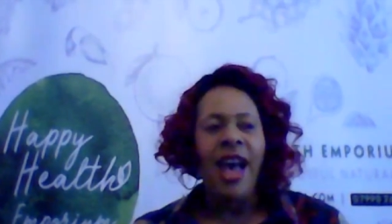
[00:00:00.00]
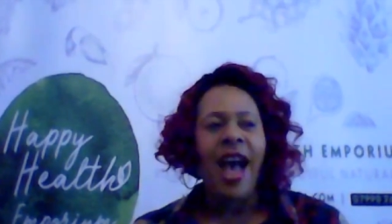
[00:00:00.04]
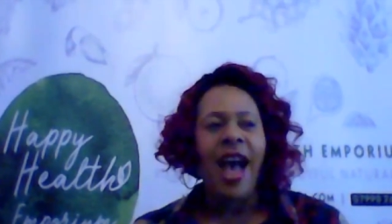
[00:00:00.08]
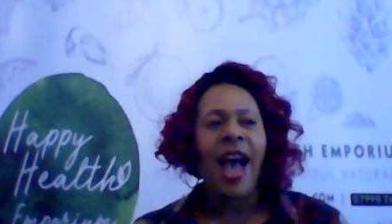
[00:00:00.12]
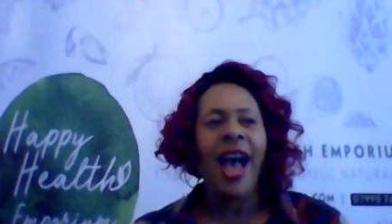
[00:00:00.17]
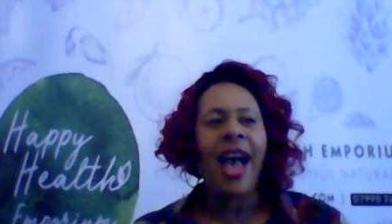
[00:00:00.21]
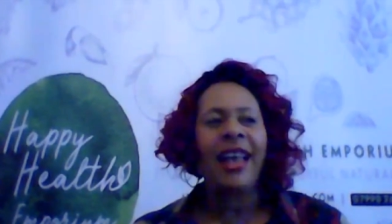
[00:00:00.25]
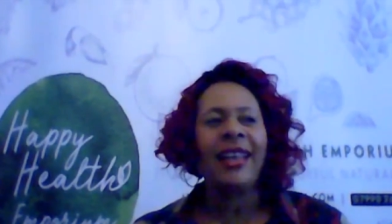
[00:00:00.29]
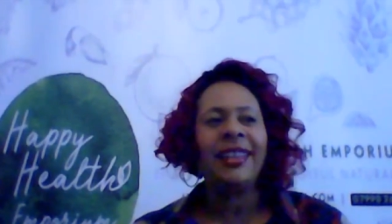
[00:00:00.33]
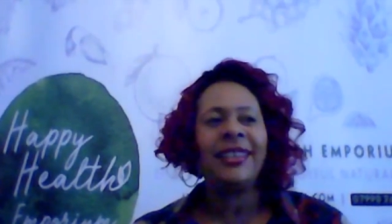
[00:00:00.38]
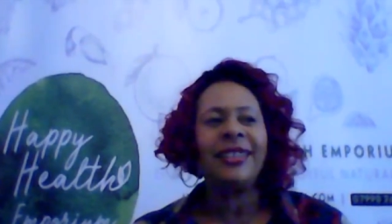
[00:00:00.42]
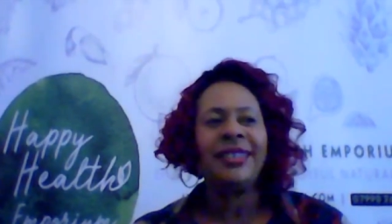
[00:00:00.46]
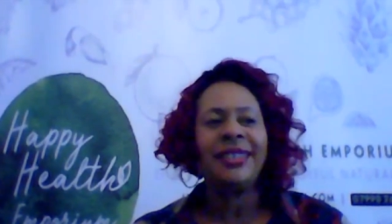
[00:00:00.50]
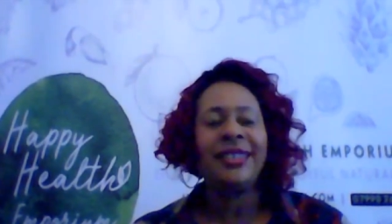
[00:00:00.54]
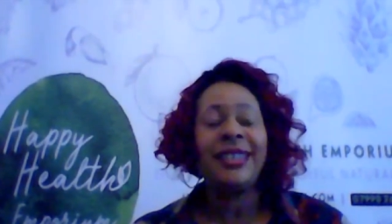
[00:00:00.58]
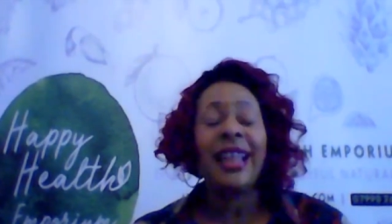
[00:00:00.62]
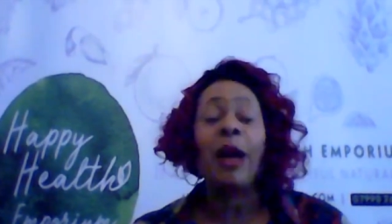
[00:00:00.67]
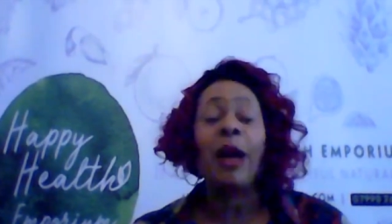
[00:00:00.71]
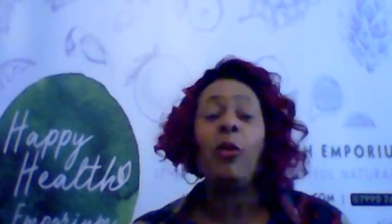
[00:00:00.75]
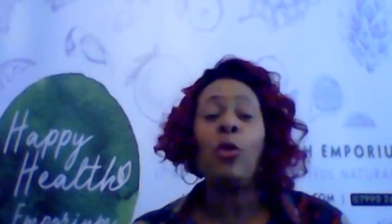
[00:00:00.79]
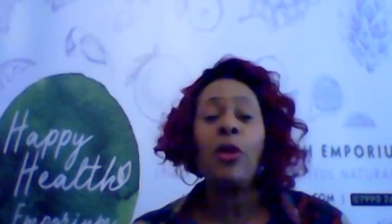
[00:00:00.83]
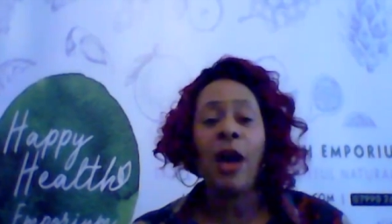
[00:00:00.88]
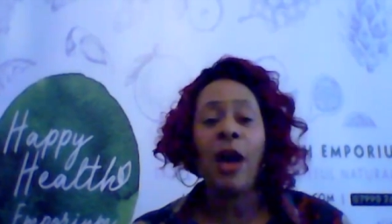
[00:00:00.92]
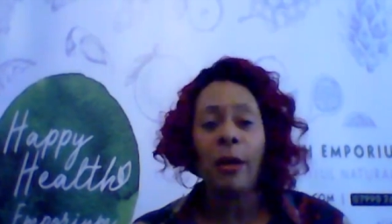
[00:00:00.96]
and that
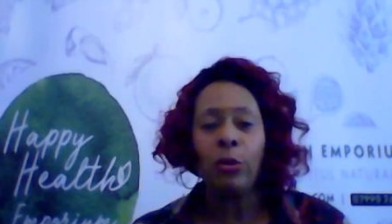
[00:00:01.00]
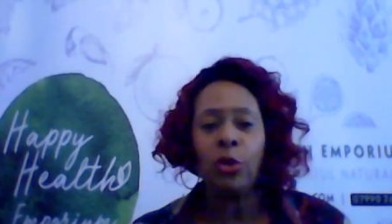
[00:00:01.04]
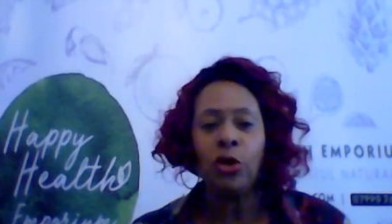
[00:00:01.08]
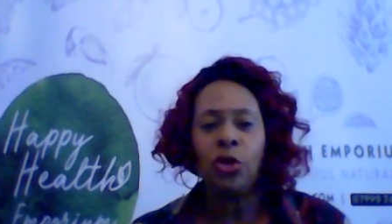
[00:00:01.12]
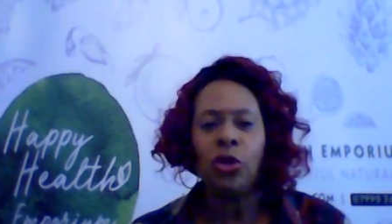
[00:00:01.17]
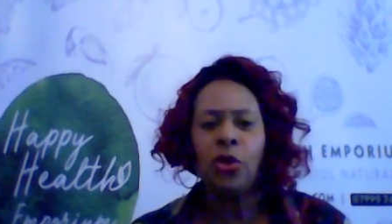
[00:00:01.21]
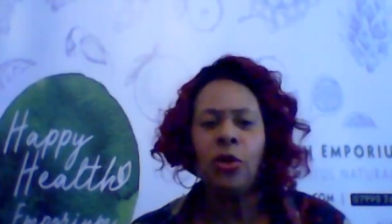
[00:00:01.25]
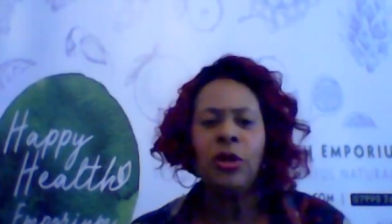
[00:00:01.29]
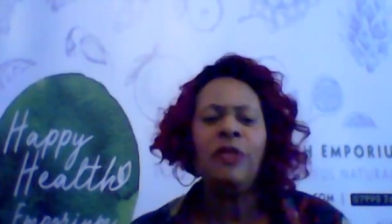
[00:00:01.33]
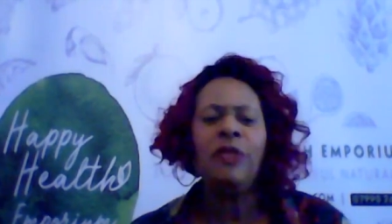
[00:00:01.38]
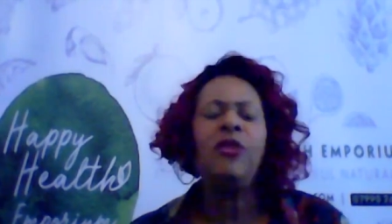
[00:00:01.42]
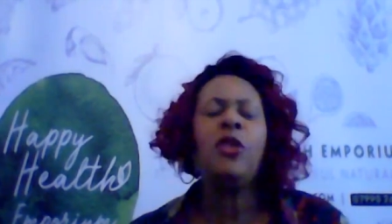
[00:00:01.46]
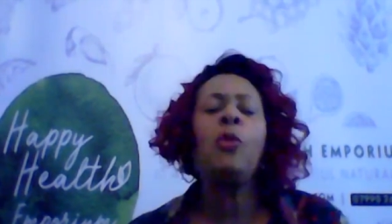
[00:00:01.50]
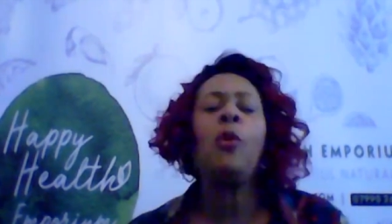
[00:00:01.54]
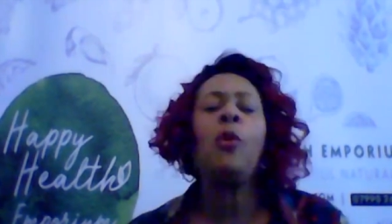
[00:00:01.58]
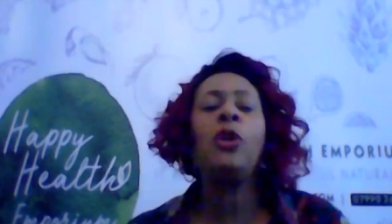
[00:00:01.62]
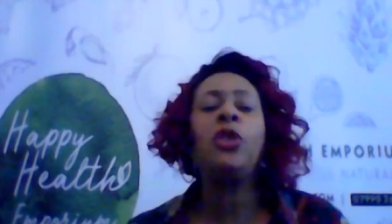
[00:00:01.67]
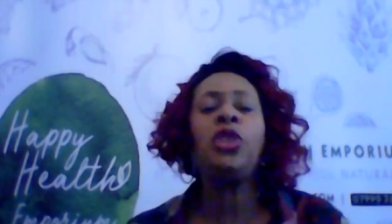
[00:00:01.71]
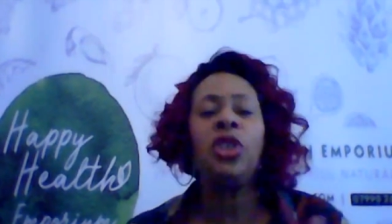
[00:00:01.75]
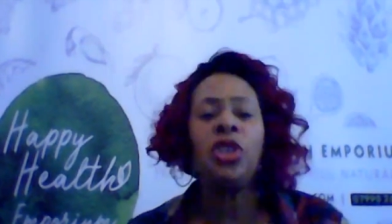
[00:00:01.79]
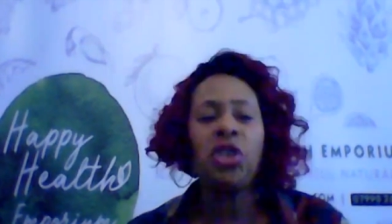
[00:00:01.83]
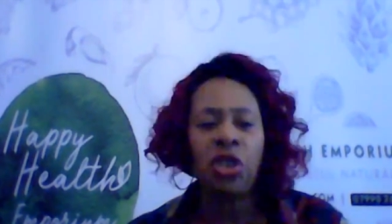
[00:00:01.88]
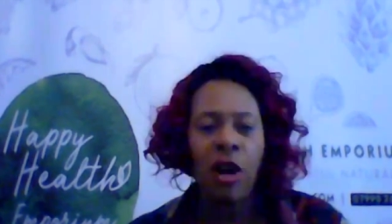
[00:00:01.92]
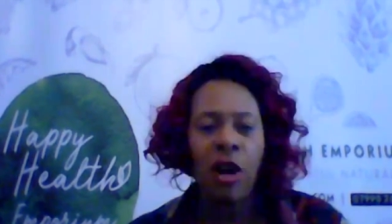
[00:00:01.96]
will come true. And if you watch
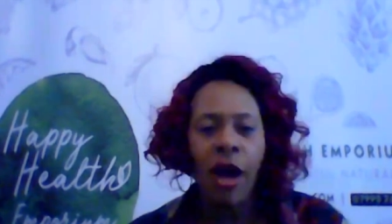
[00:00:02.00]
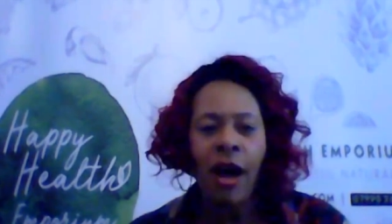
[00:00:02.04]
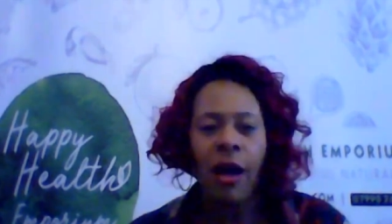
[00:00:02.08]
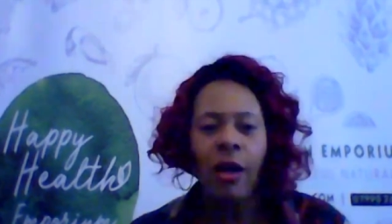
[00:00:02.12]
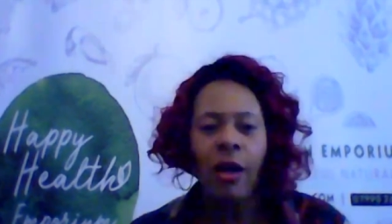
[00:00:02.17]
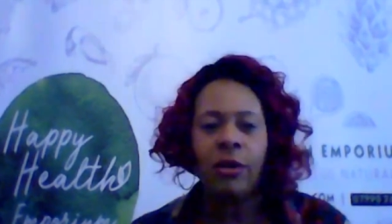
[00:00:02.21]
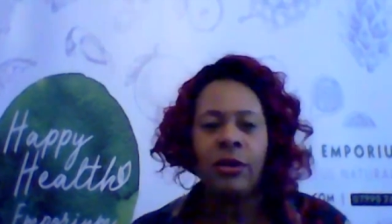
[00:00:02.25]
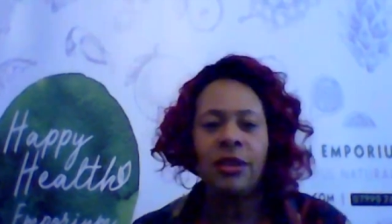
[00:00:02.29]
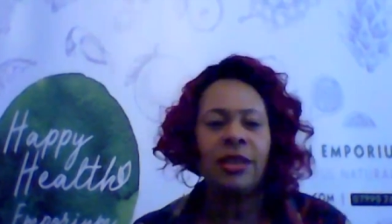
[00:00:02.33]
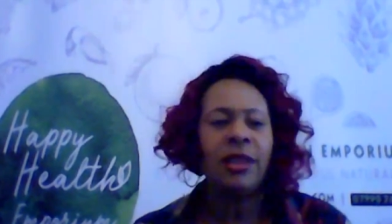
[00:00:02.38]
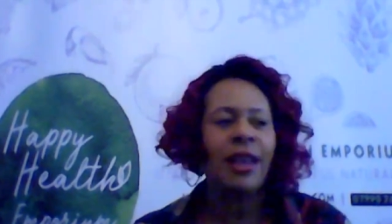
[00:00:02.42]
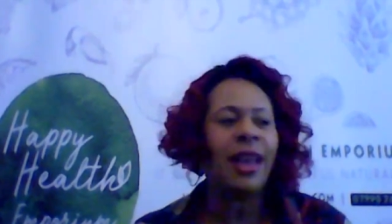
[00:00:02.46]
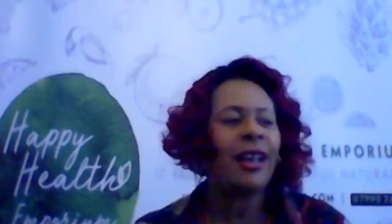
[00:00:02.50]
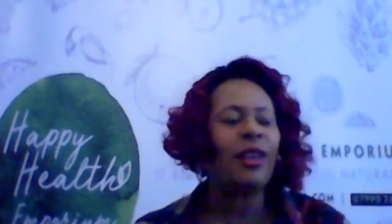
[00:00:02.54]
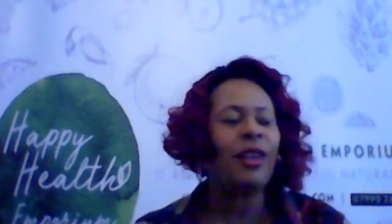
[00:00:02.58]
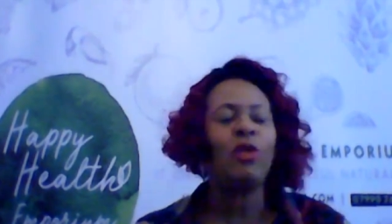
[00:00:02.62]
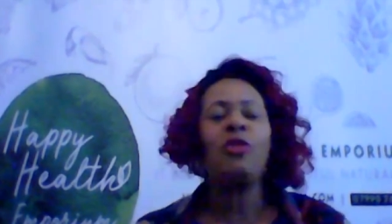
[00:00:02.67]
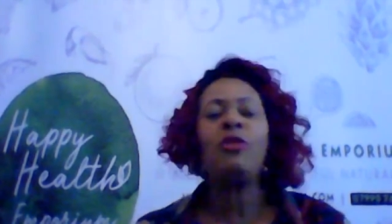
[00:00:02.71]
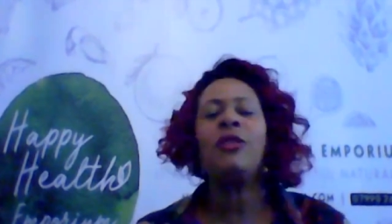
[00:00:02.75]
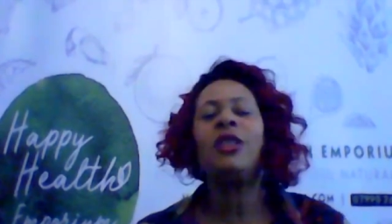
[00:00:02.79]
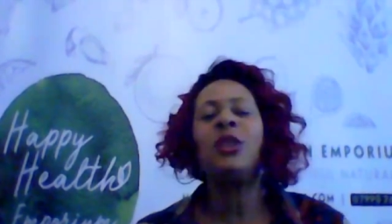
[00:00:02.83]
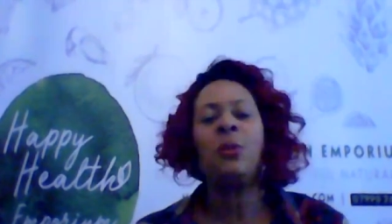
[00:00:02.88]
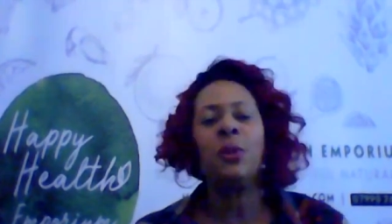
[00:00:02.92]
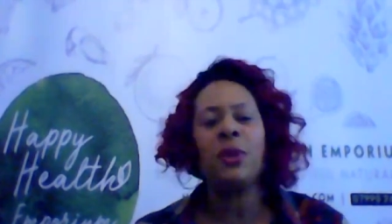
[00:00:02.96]
a child at
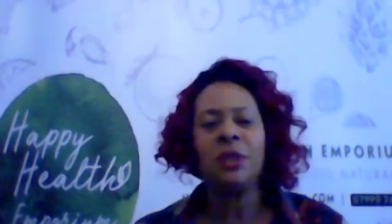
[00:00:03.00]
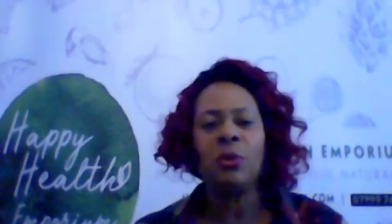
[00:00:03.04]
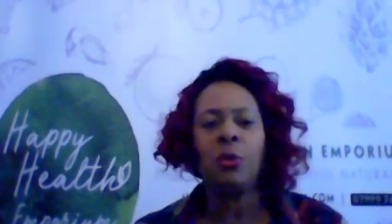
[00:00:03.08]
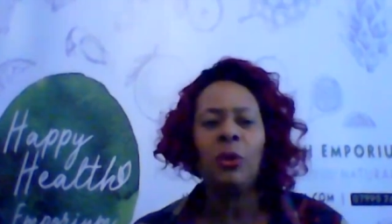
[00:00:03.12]
Christmas,